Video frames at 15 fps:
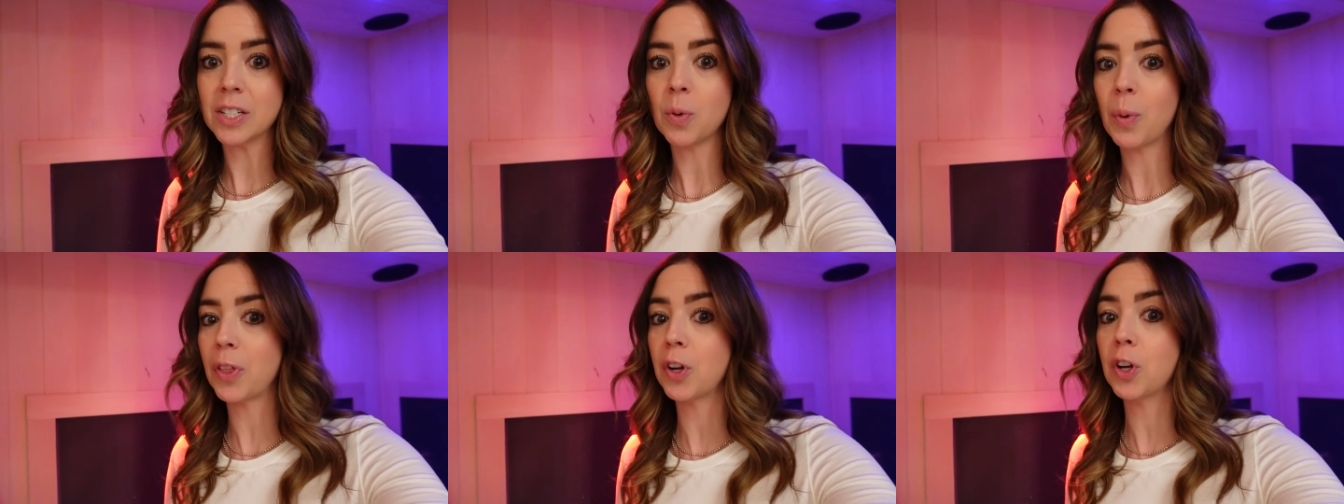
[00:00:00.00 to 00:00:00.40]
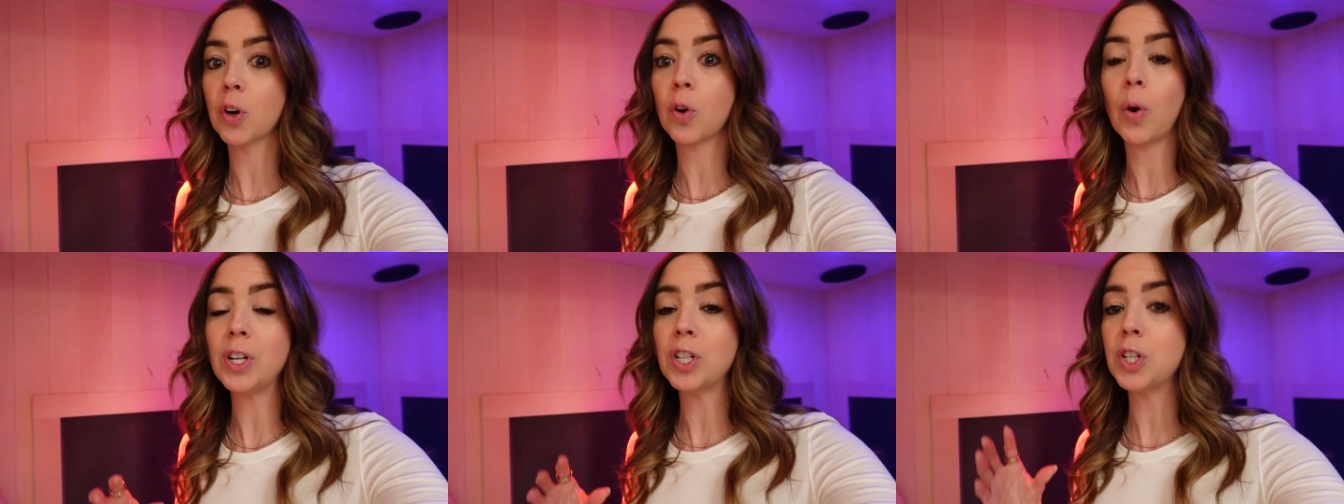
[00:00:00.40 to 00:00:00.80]
So whether
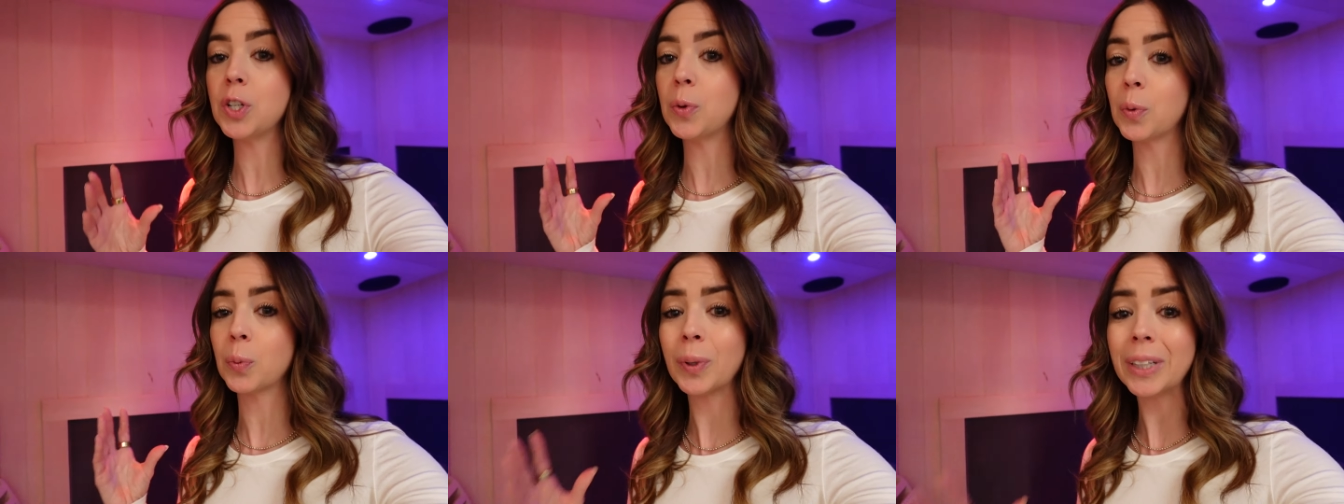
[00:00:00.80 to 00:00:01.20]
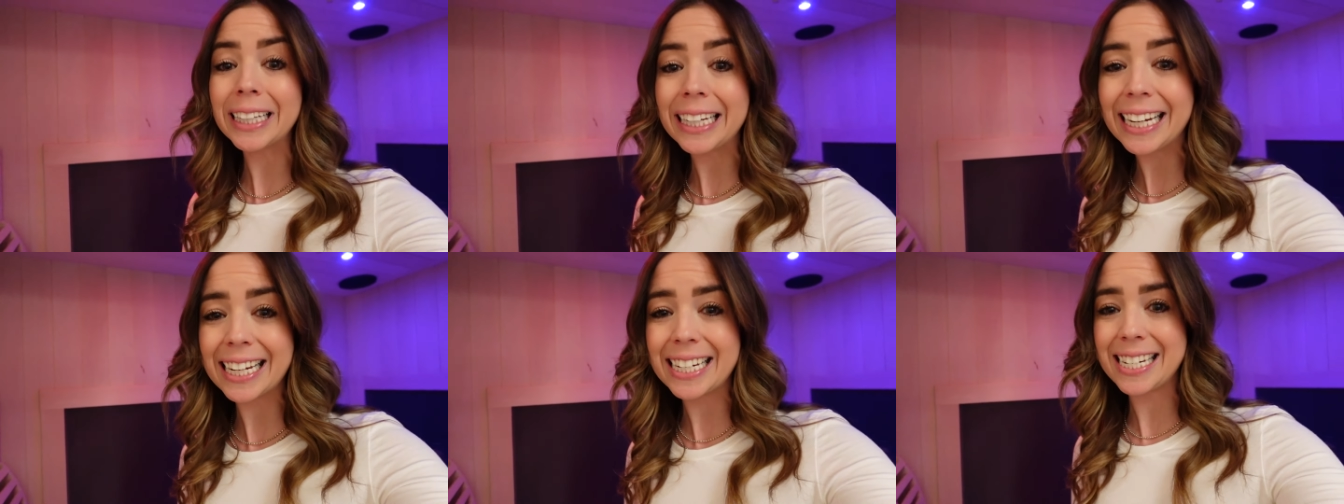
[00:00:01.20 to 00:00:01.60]
you're going to do a
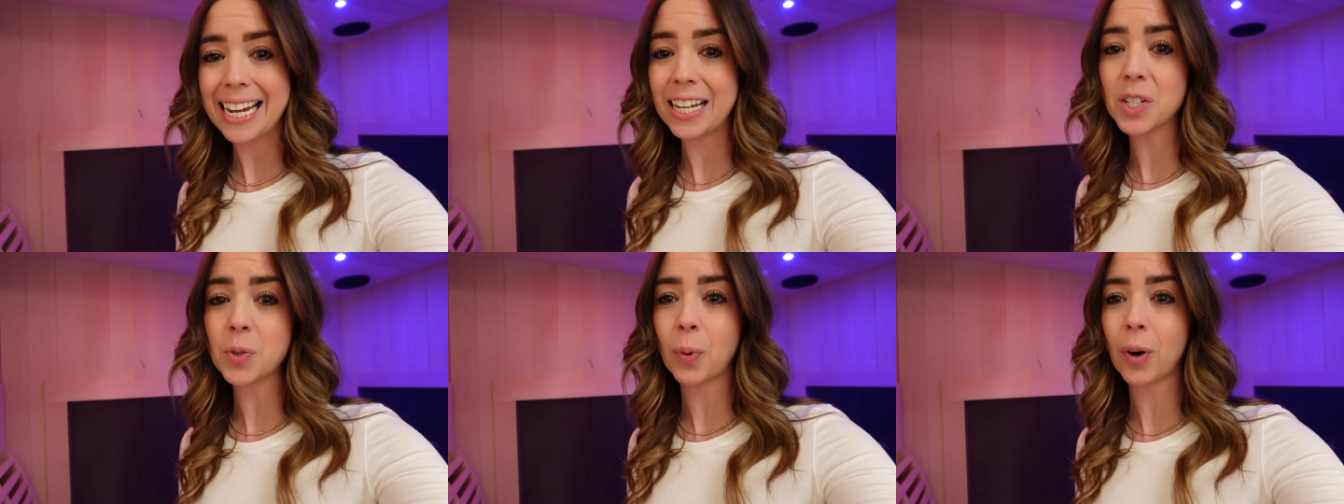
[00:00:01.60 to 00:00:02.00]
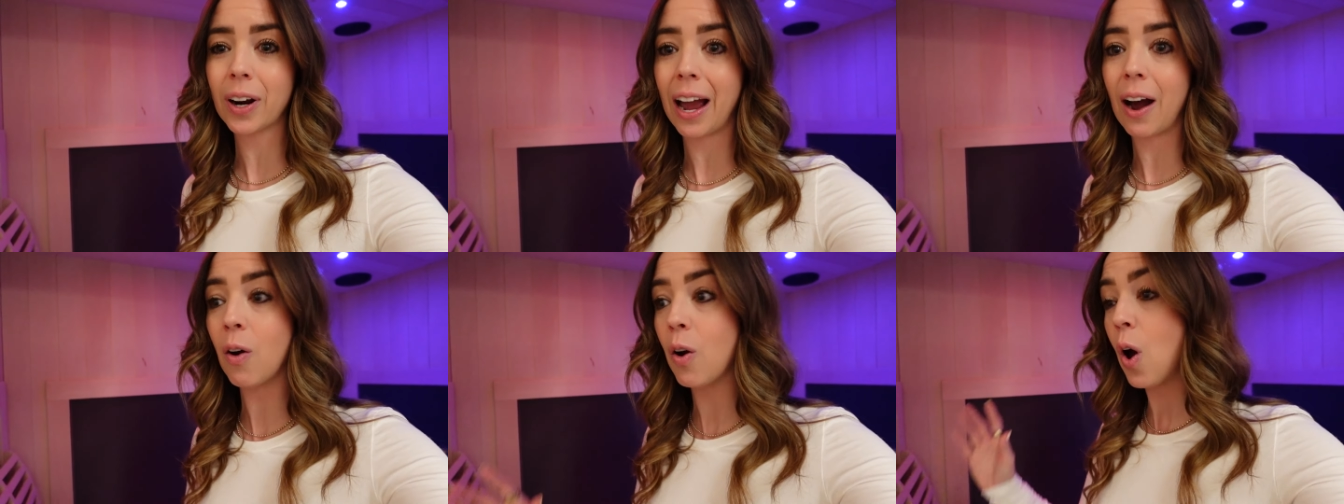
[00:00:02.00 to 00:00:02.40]
really intense
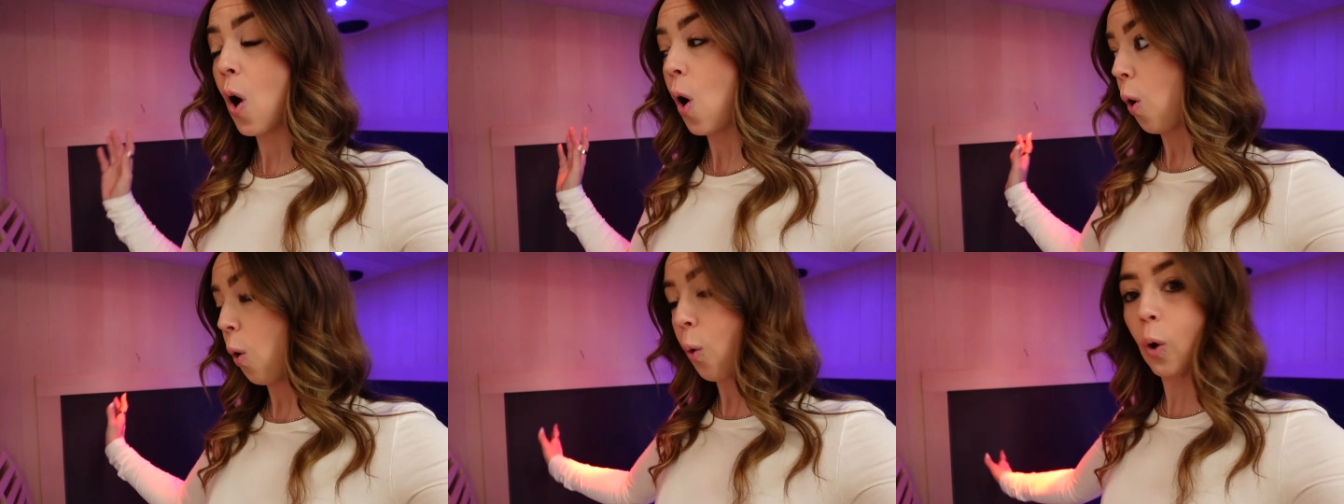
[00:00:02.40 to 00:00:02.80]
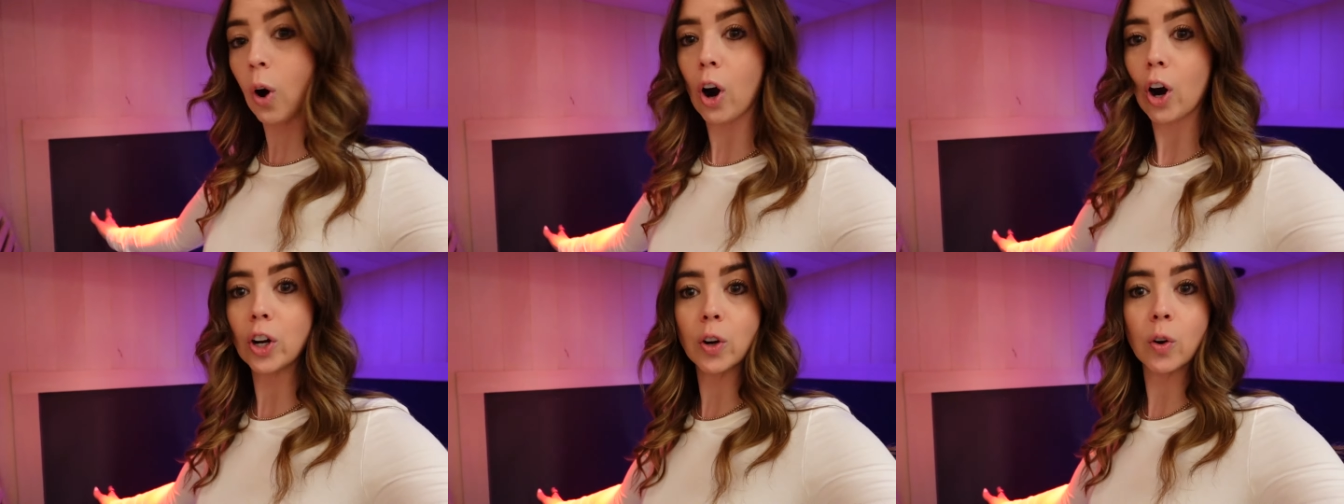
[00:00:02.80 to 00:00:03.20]
workout
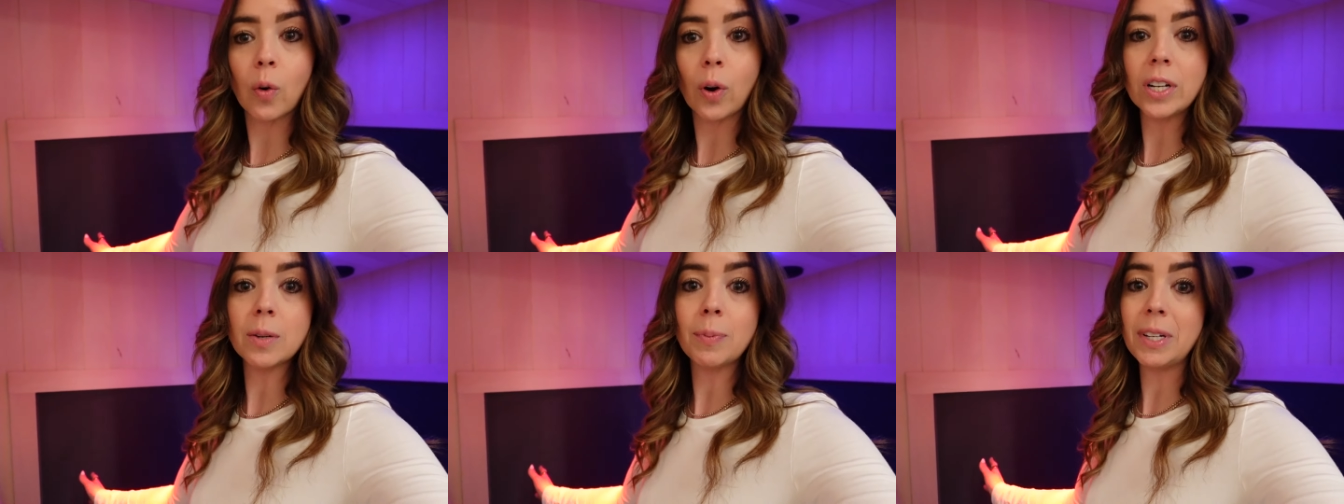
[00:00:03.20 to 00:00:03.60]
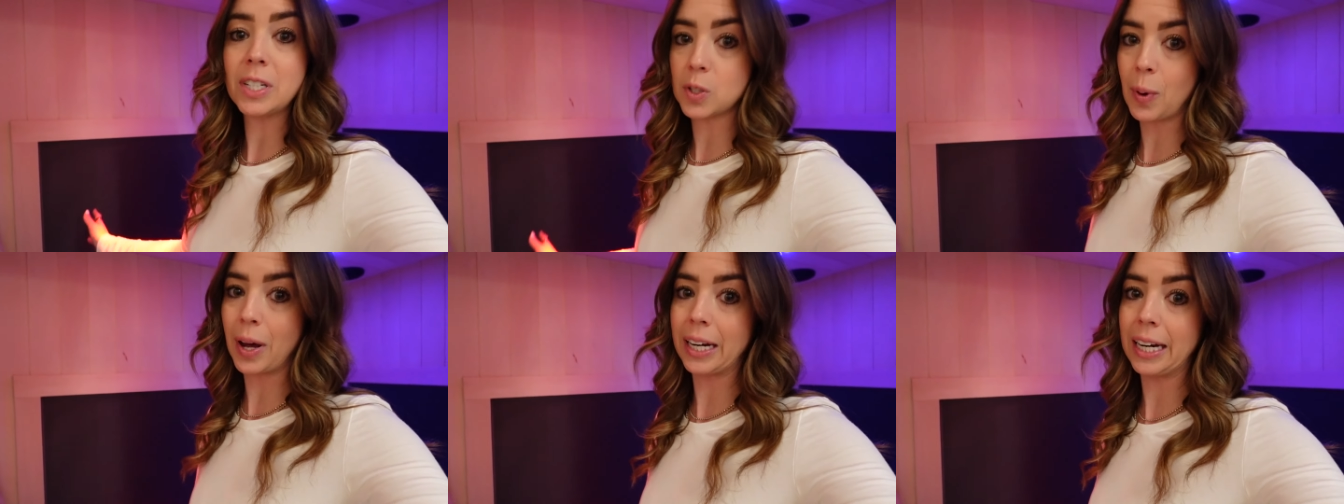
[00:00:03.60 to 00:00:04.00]
or you're going to be
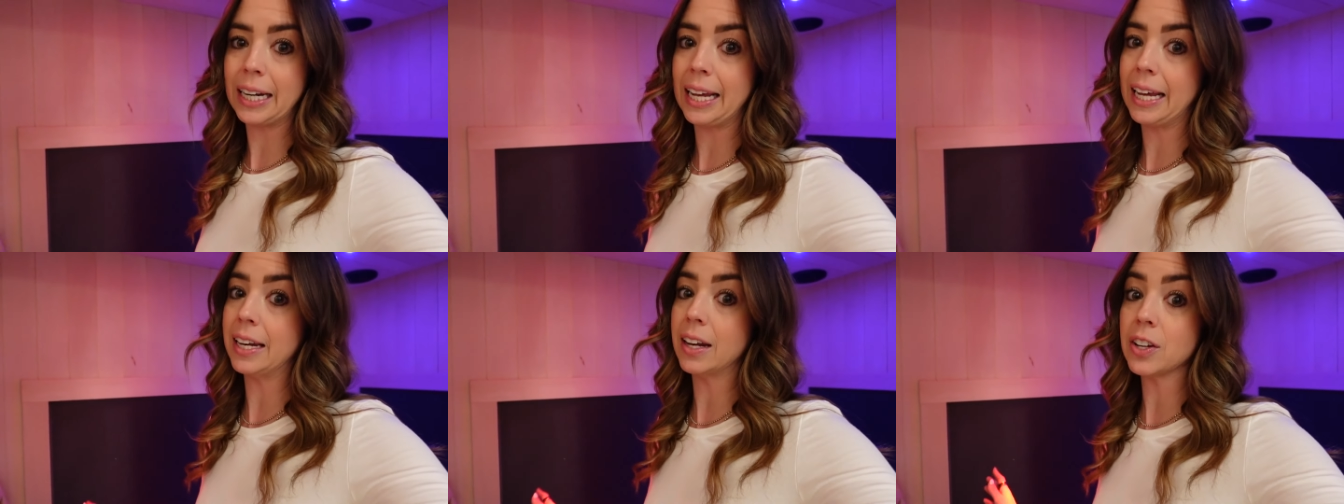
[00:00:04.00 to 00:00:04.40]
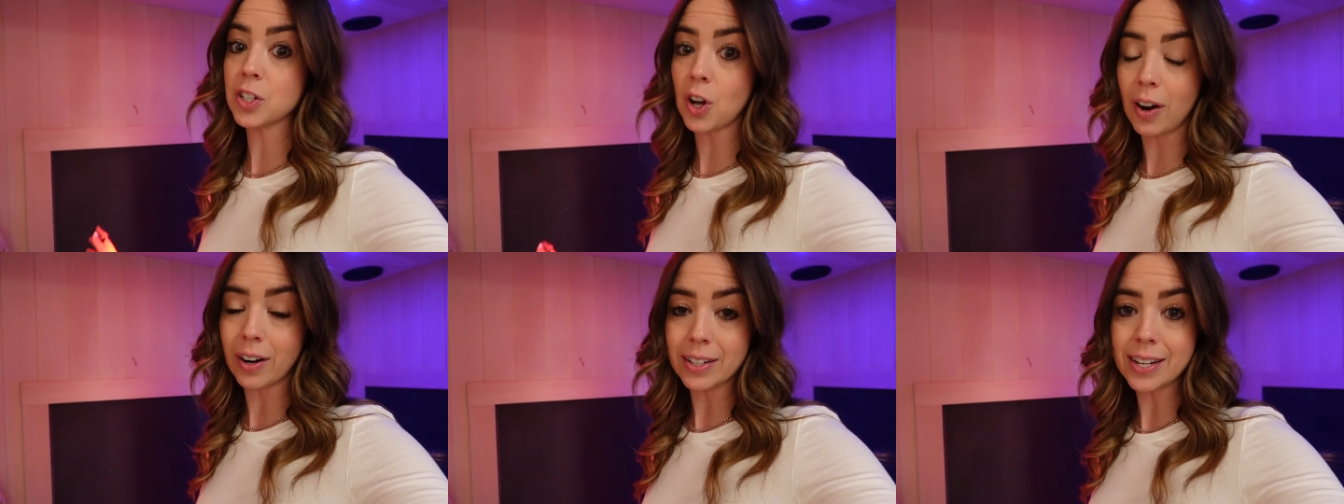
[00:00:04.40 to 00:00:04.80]
sweating in a
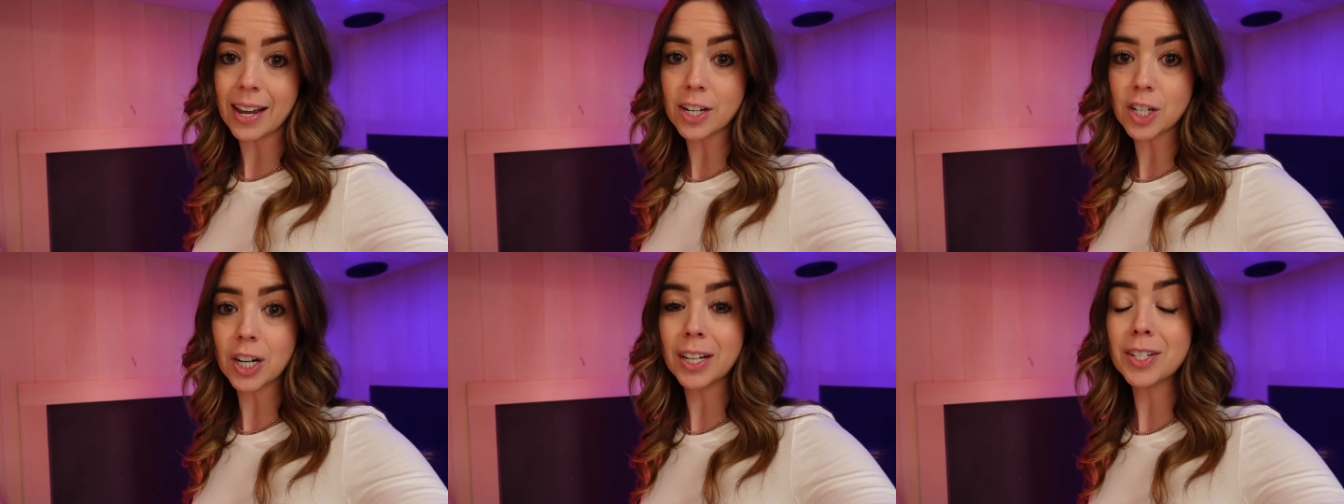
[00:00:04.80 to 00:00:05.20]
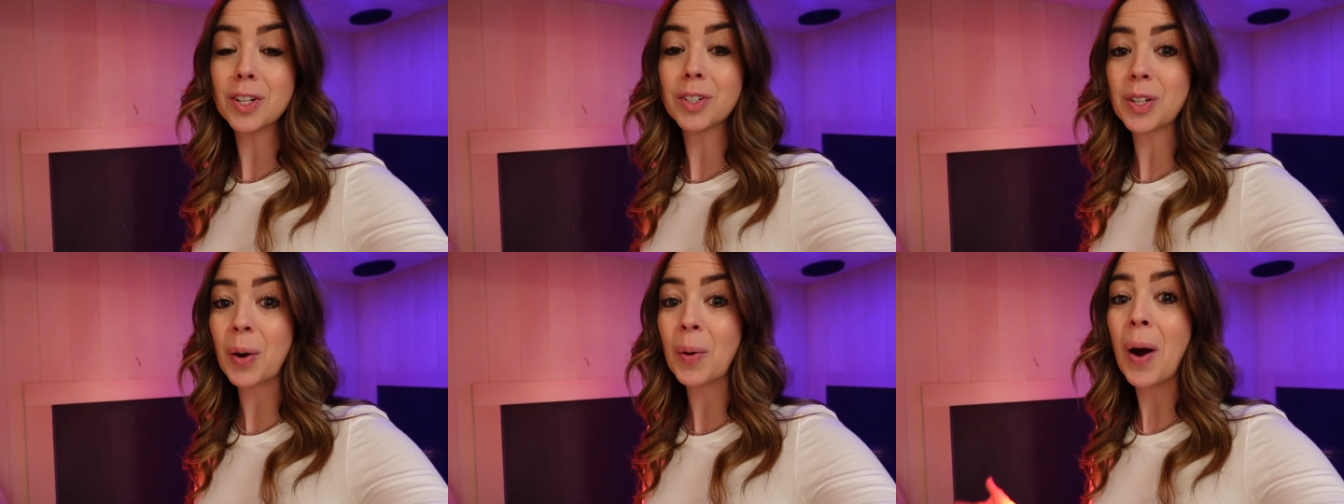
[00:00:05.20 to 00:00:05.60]
sauna session.
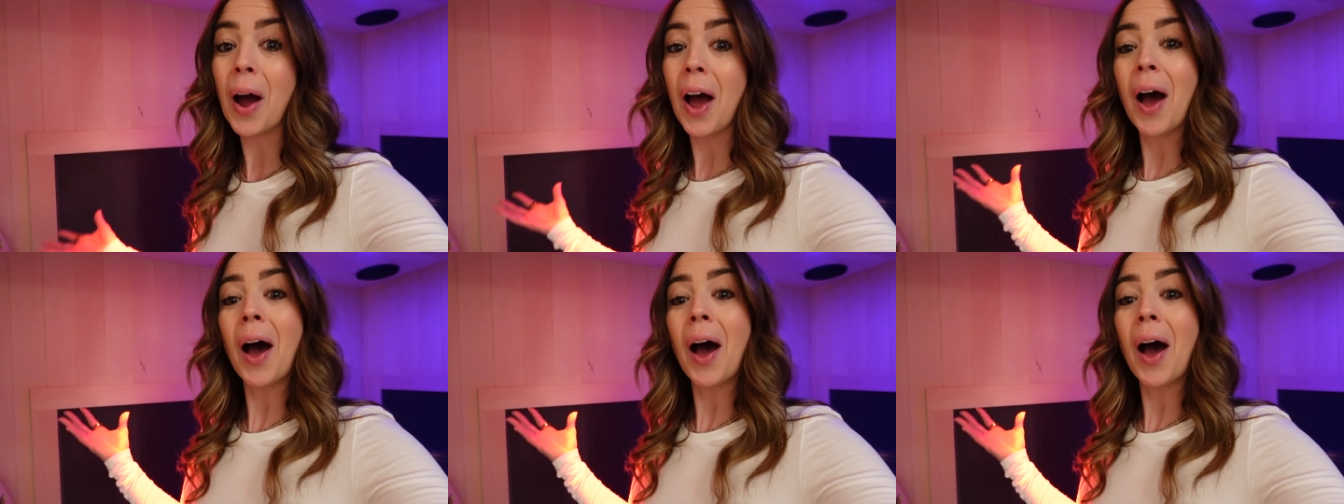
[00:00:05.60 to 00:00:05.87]
So